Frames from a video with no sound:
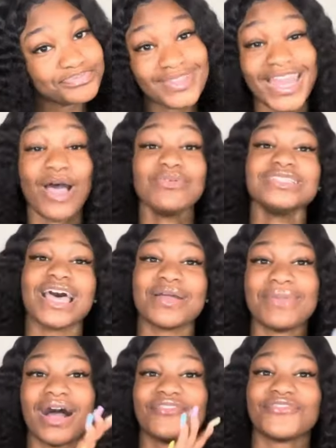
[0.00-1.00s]
That was like
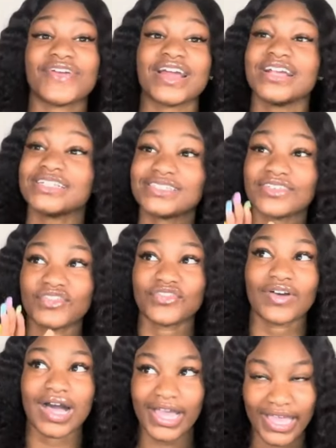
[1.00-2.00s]
my first
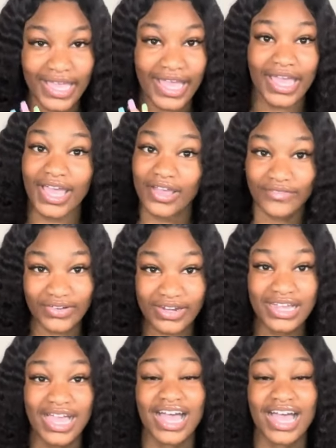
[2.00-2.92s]
fight ever.